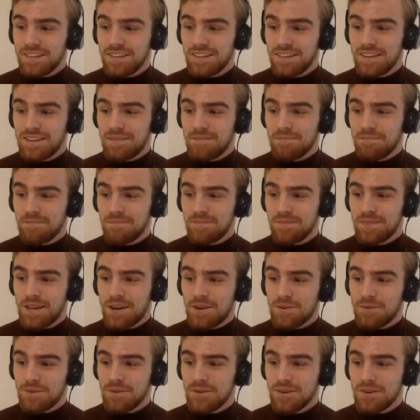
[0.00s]

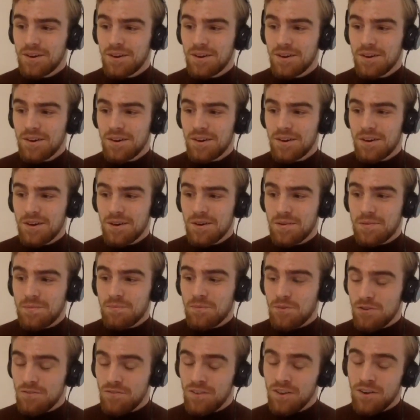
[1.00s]
Now,
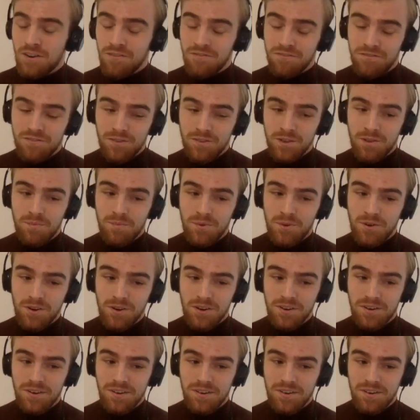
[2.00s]
moving on from the
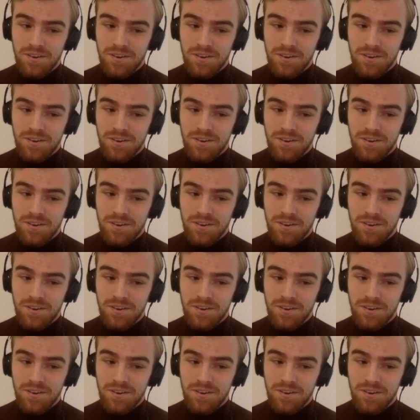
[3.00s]
book,